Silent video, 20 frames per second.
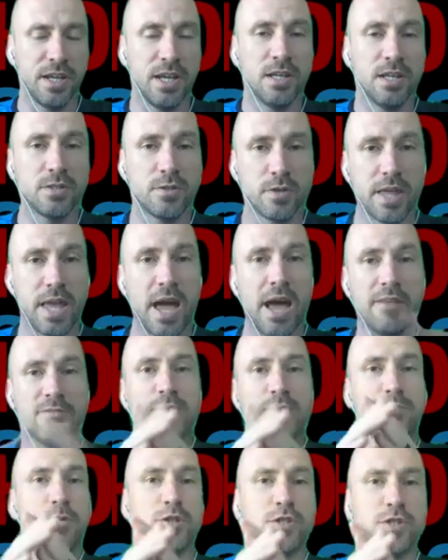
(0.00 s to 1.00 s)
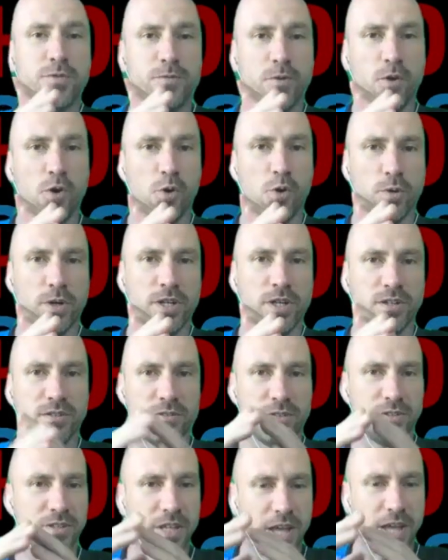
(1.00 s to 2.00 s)
So they have to push forward,
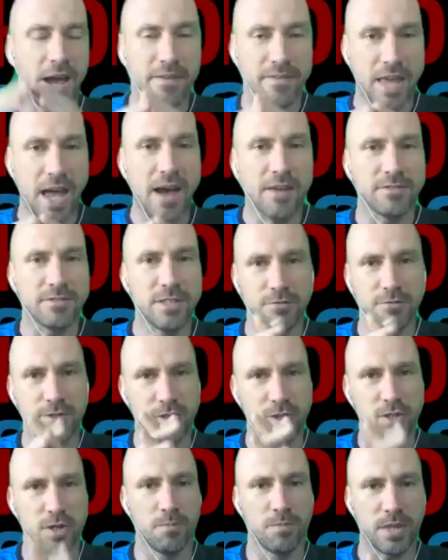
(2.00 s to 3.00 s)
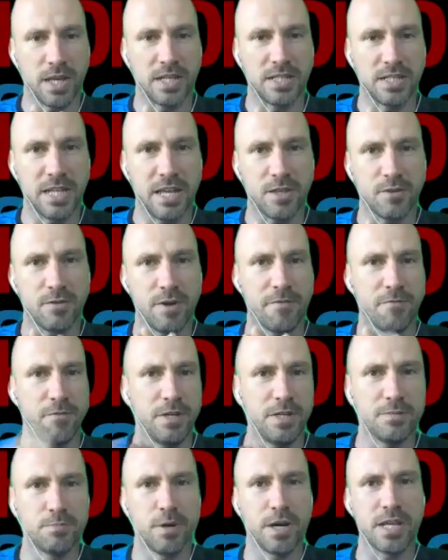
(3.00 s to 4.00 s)
or they have, they have to do something to get the
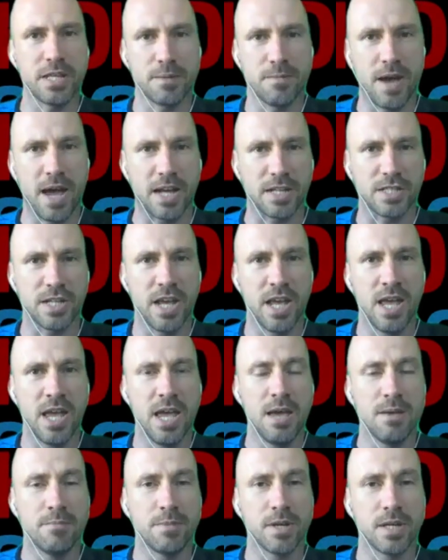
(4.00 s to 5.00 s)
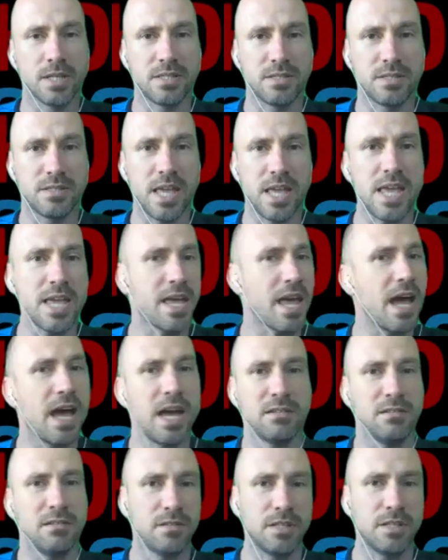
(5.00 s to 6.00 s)
referee to break the match, because they
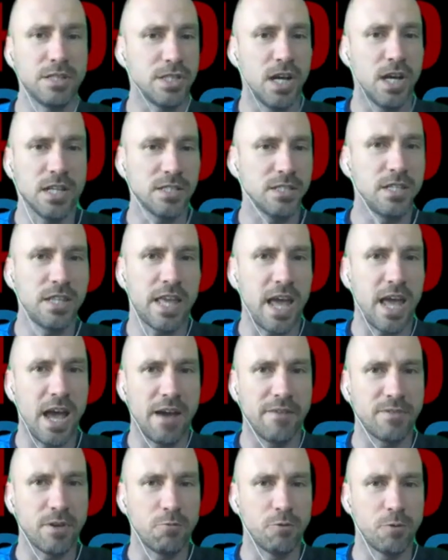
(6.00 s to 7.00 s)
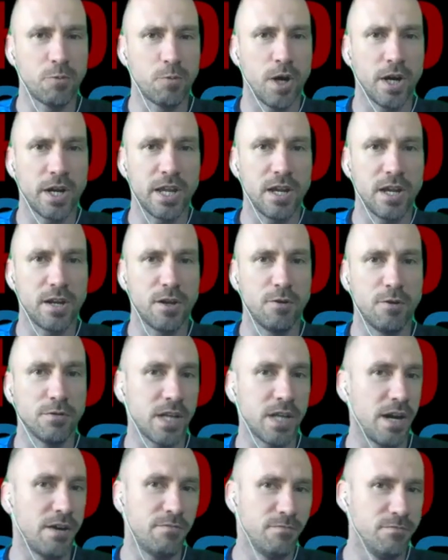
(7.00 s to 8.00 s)
can't, the shots that they have that would work in close
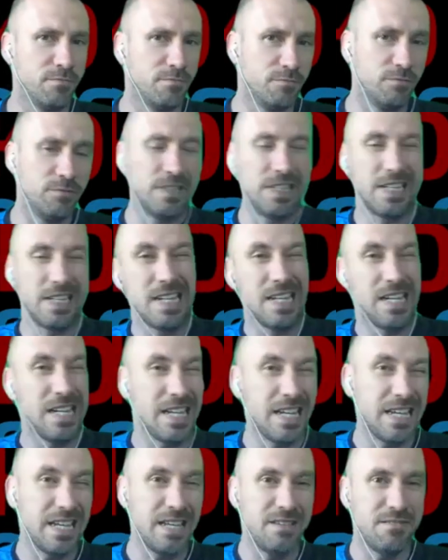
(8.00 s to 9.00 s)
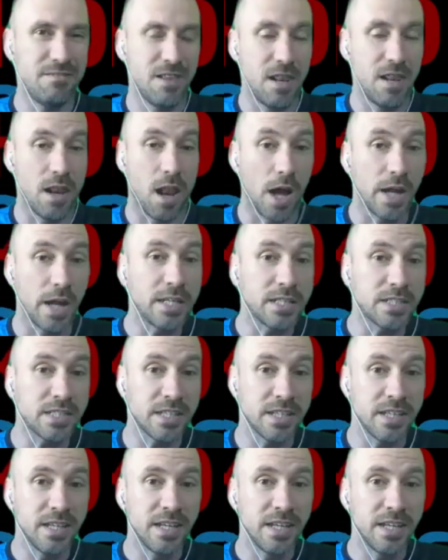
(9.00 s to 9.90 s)
aren't really liked.